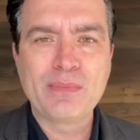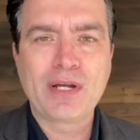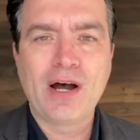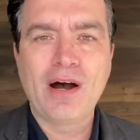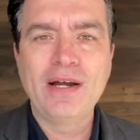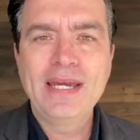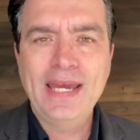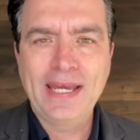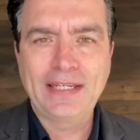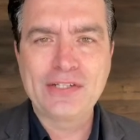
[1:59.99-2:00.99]
call
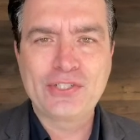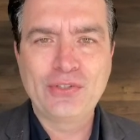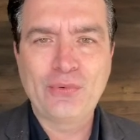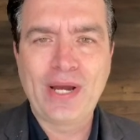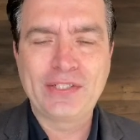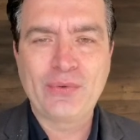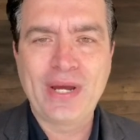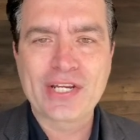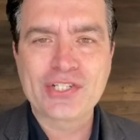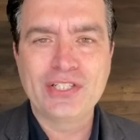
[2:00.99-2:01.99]
and get you in the right
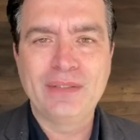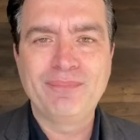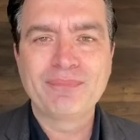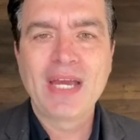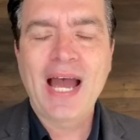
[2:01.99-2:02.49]
direction.